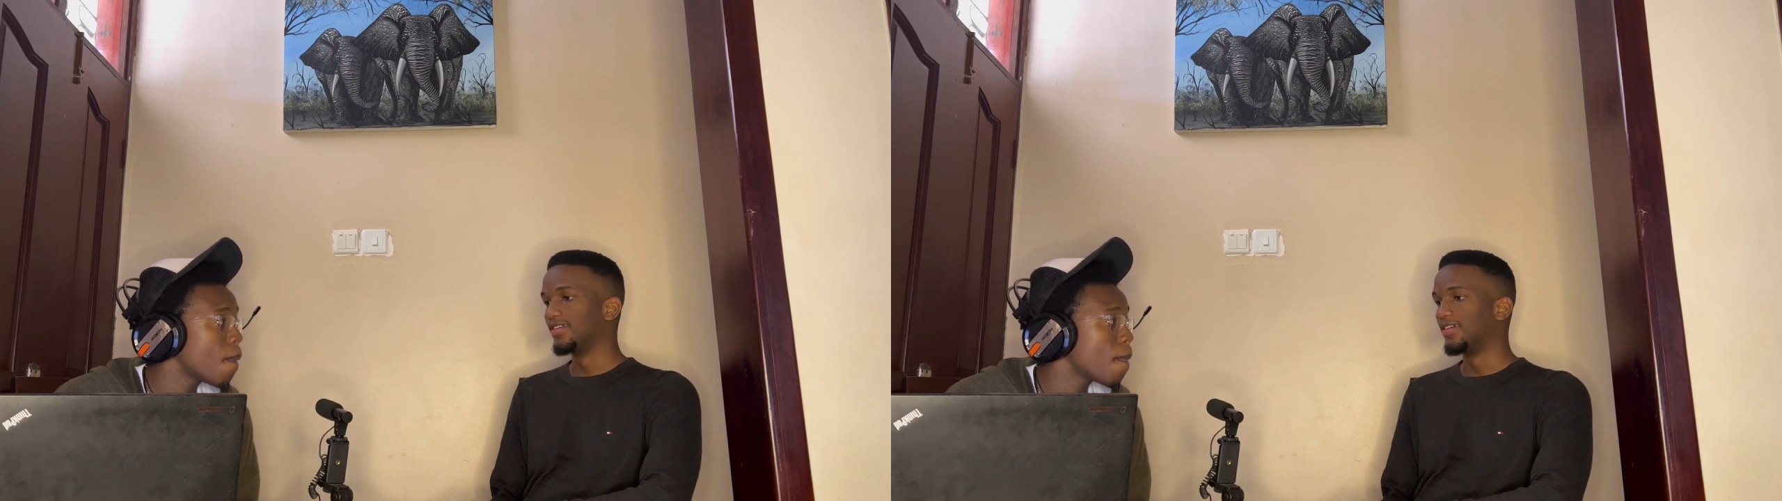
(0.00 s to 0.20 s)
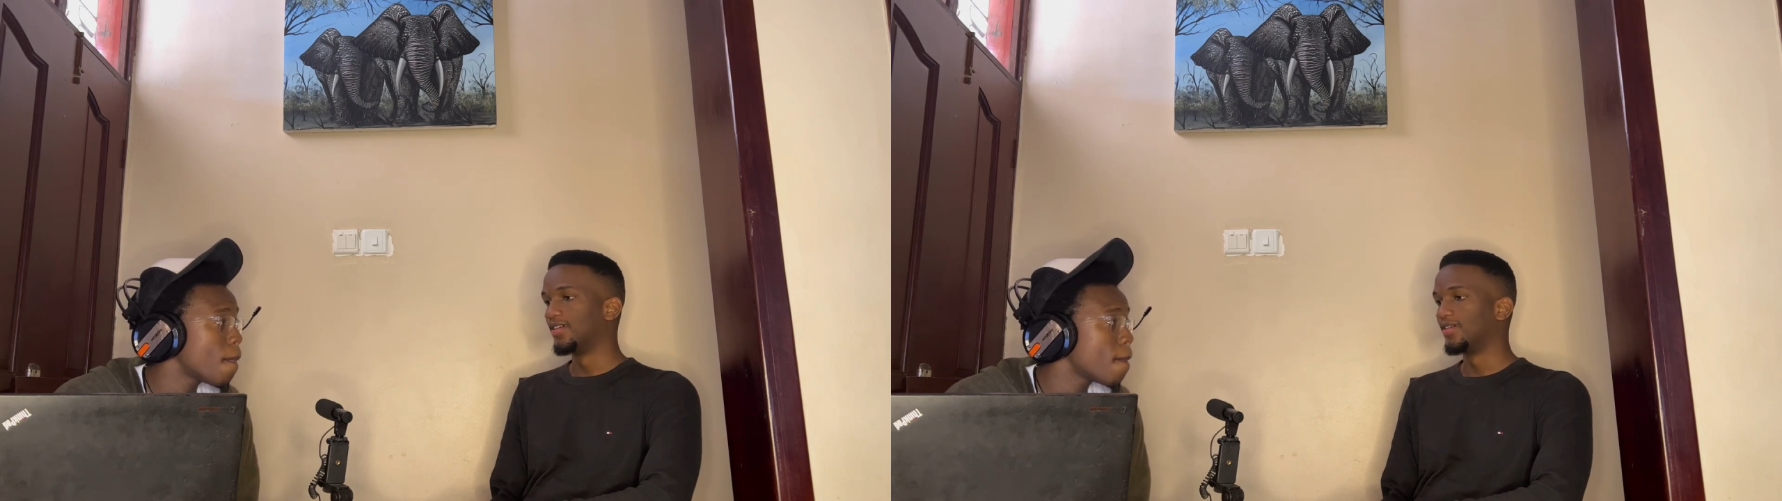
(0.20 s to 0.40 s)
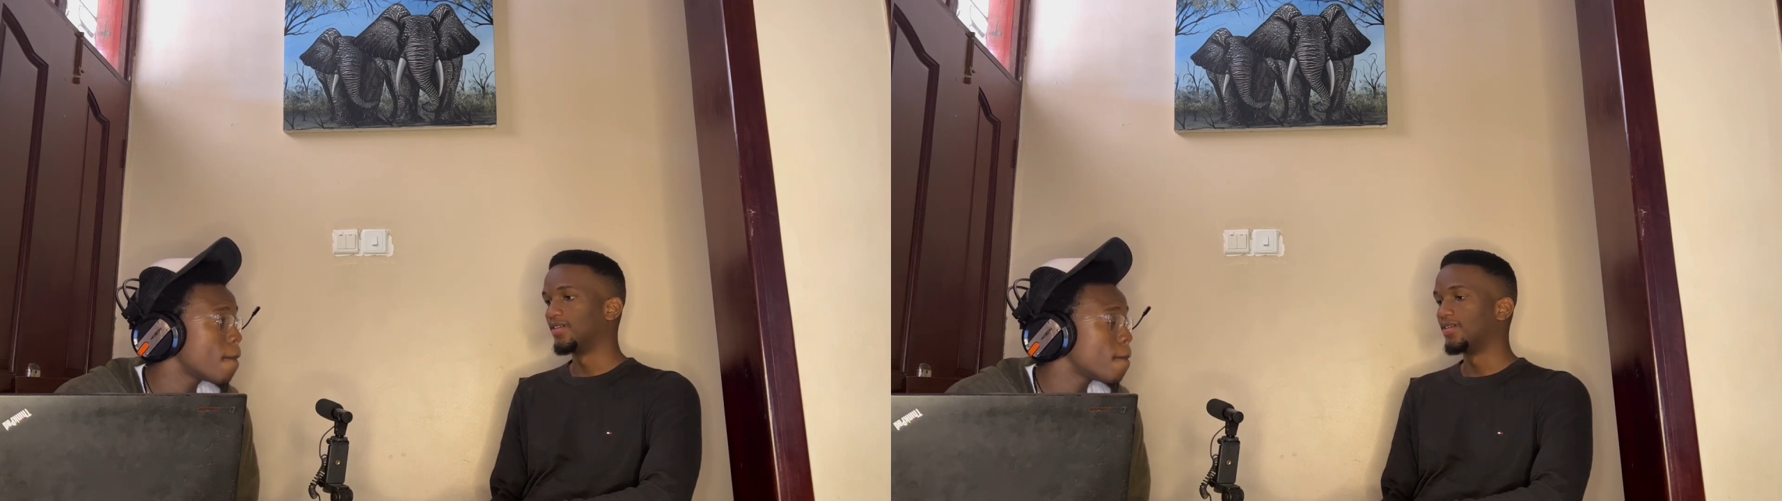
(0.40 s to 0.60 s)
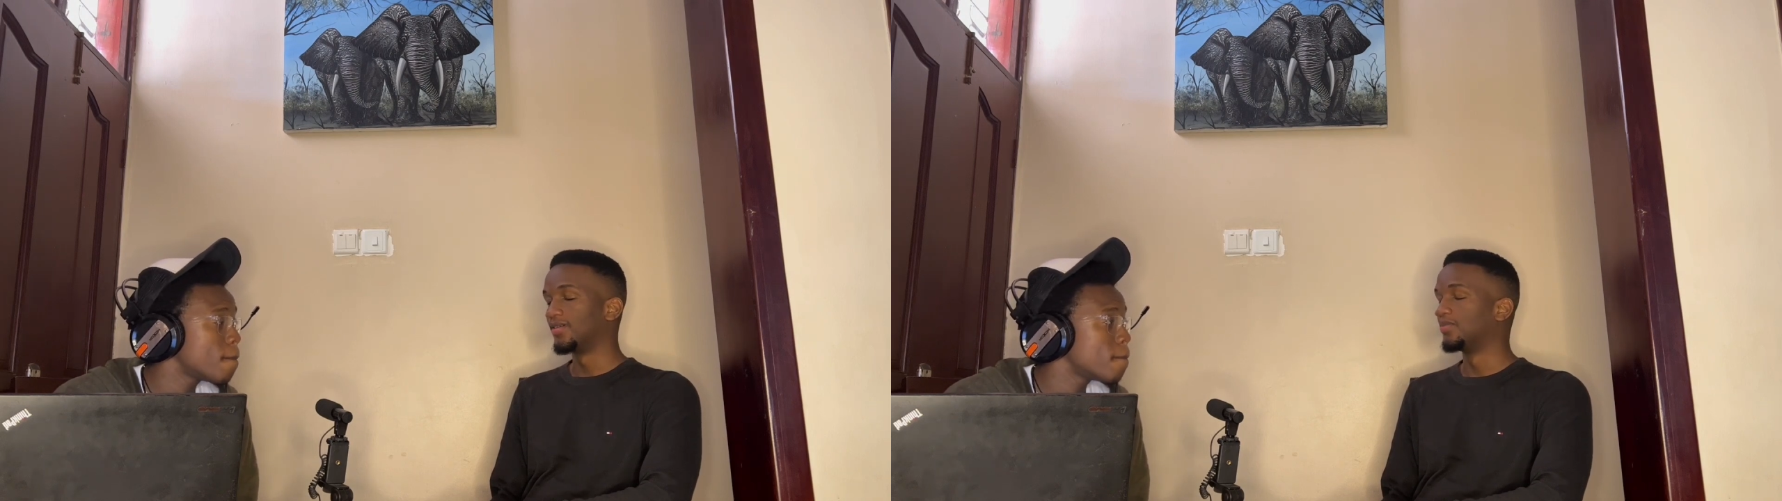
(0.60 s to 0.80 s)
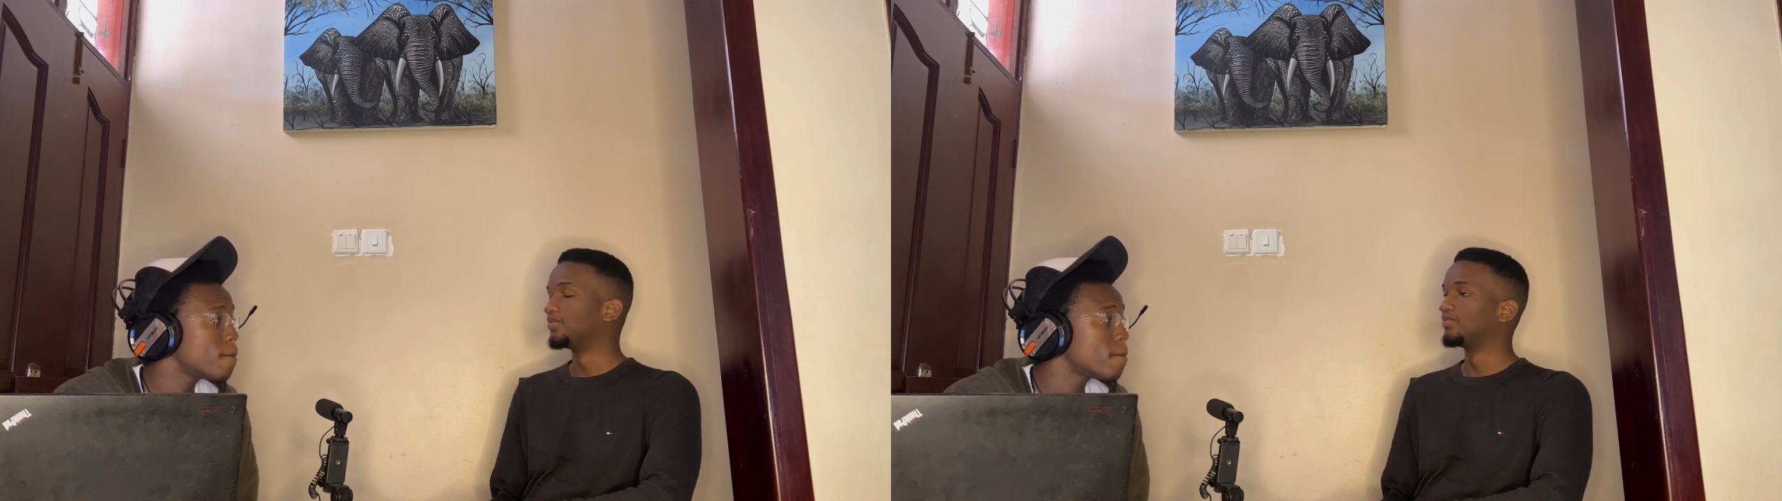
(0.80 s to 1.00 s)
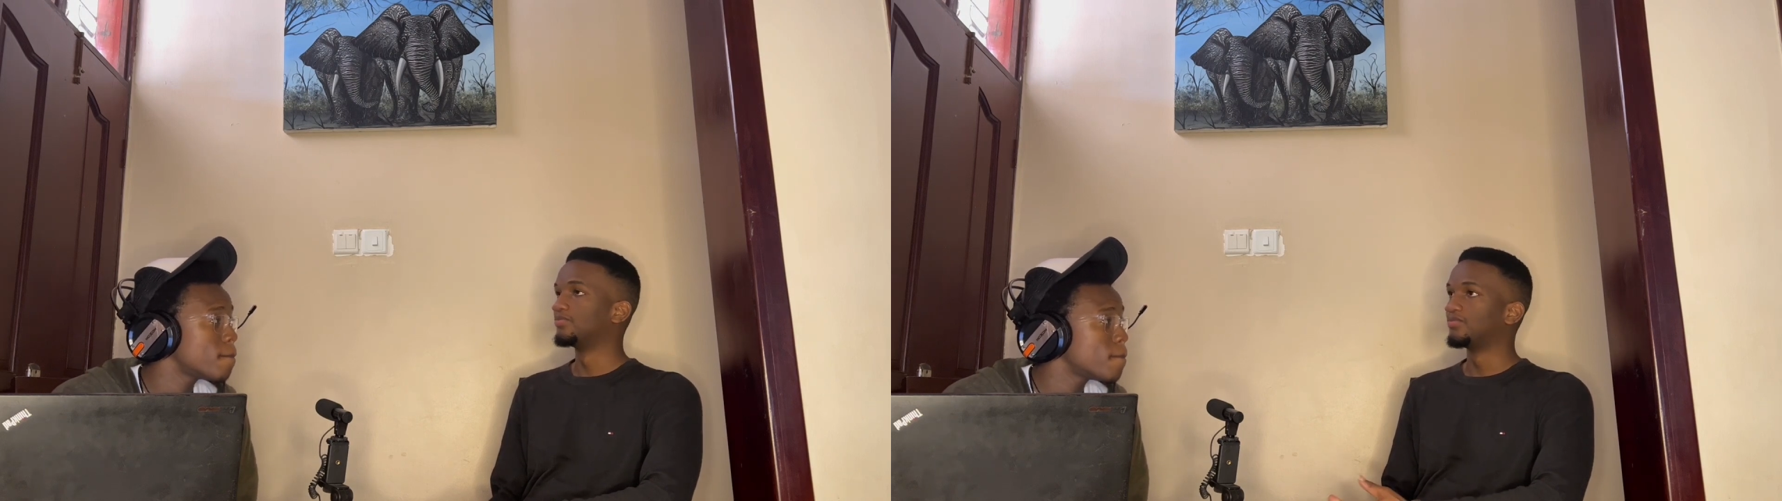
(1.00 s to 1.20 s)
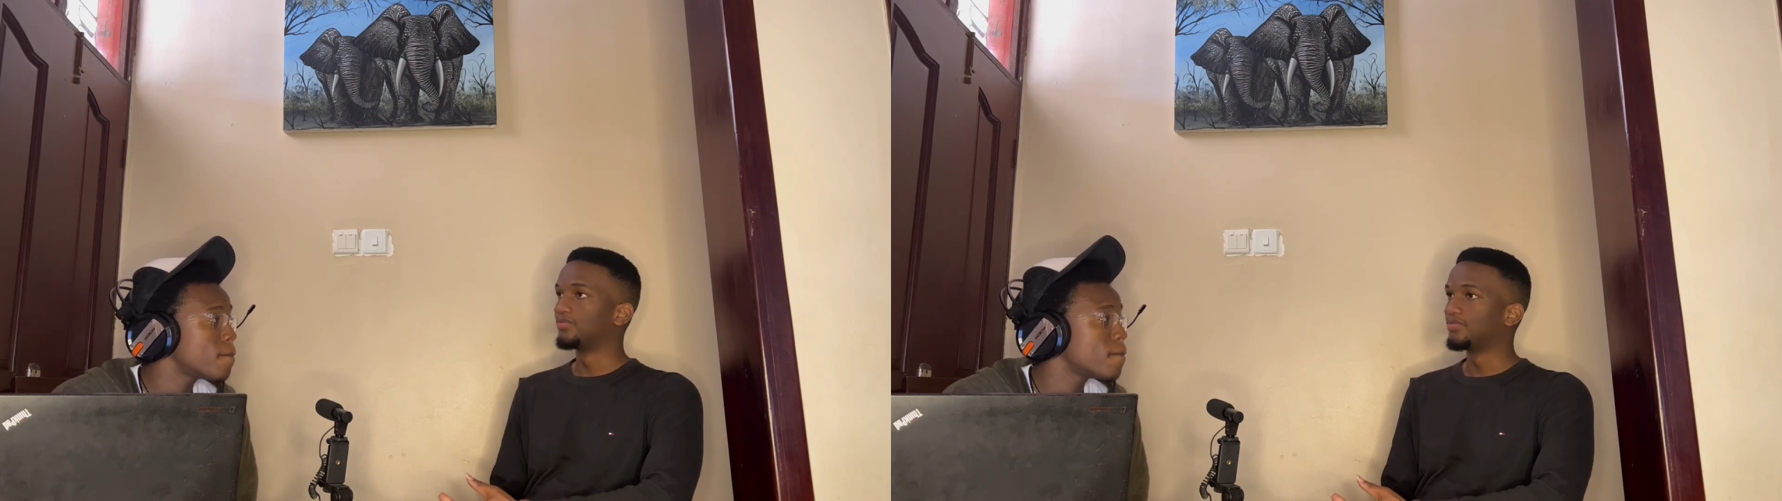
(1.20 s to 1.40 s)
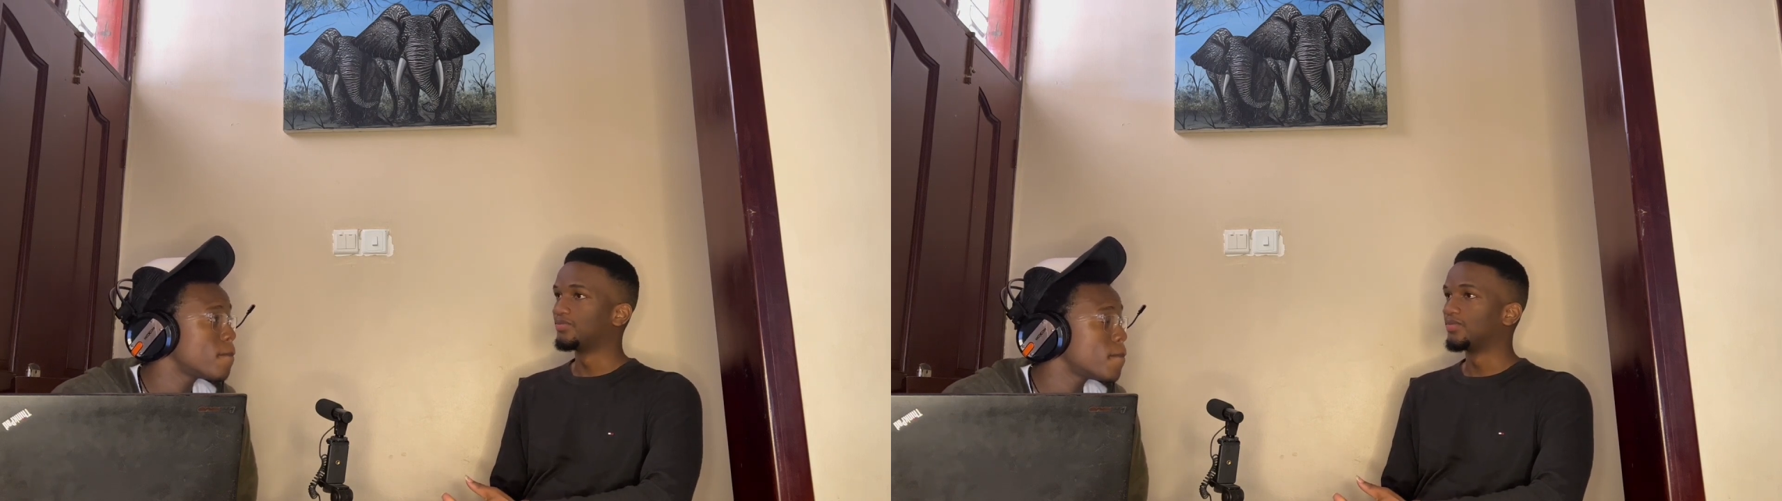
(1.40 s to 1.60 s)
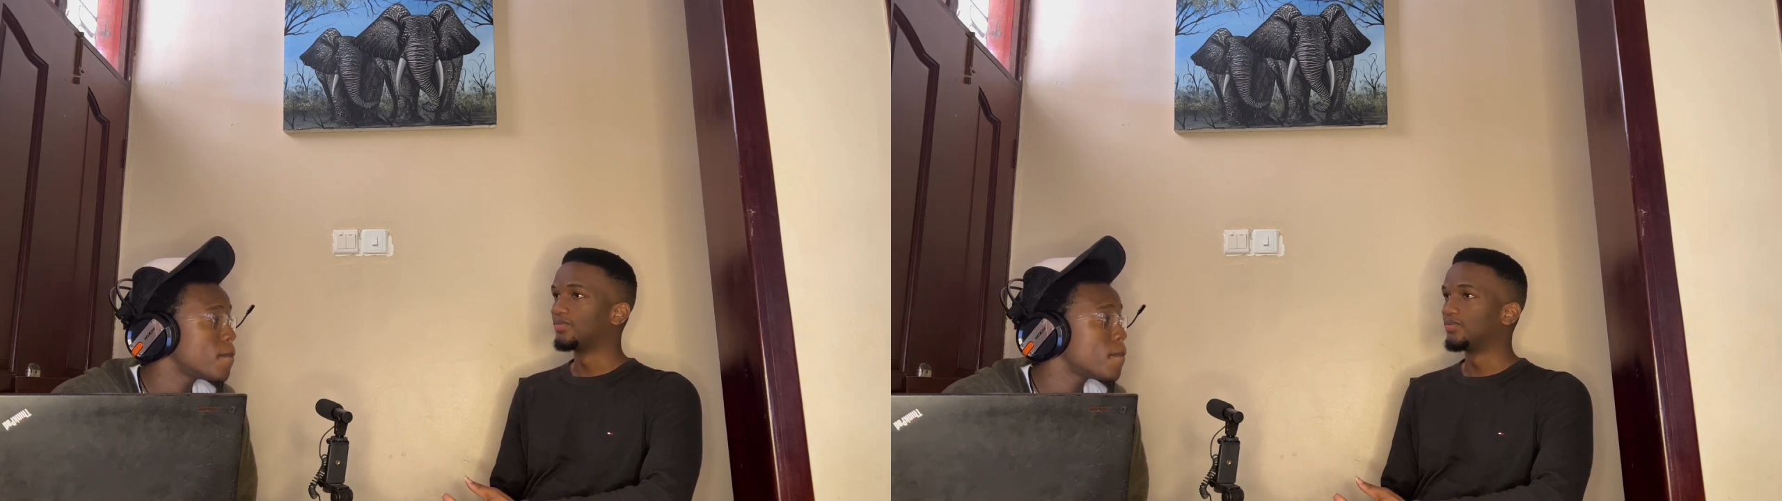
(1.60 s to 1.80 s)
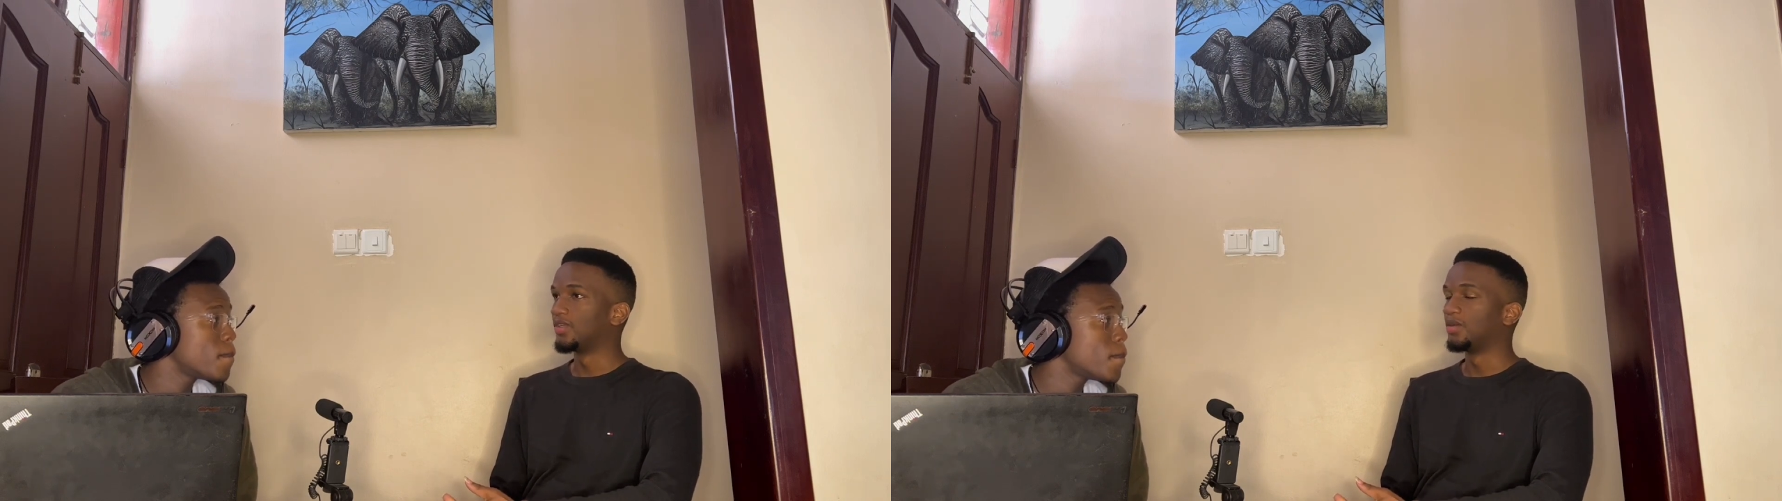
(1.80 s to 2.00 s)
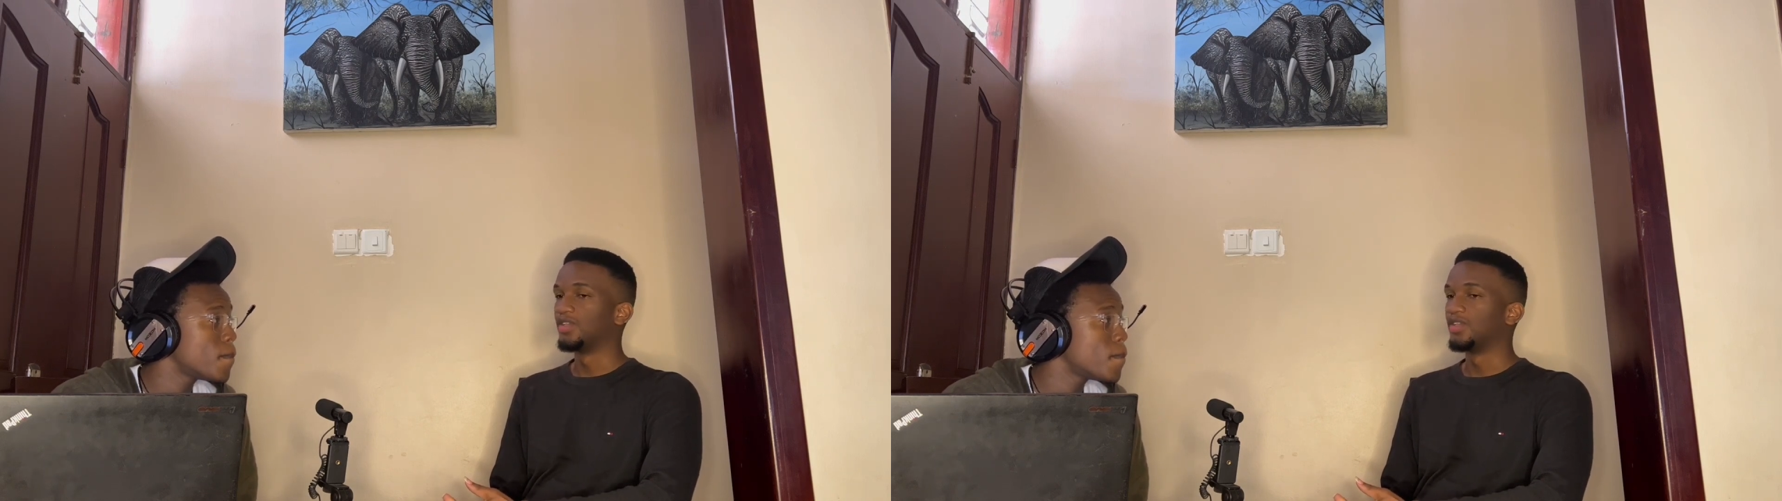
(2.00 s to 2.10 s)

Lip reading: My name